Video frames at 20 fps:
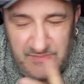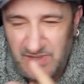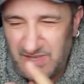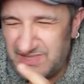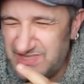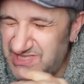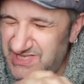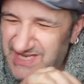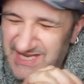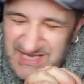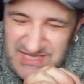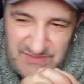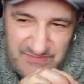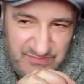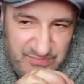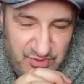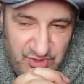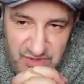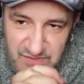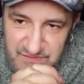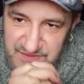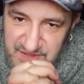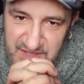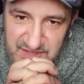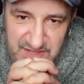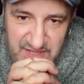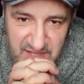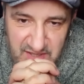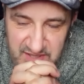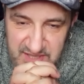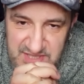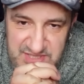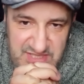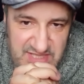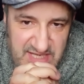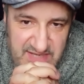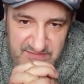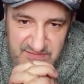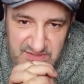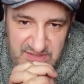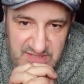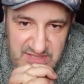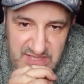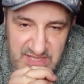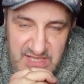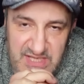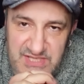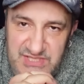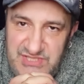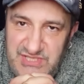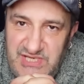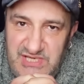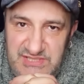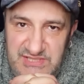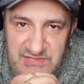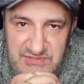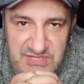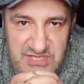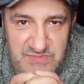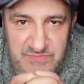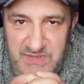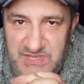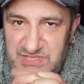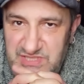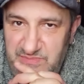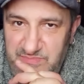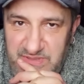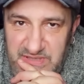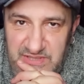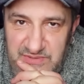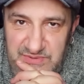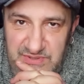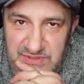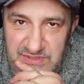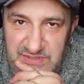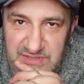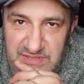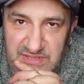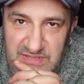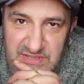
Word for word: but he hasn't proved it at the highest level. Zurdo's his best opponent.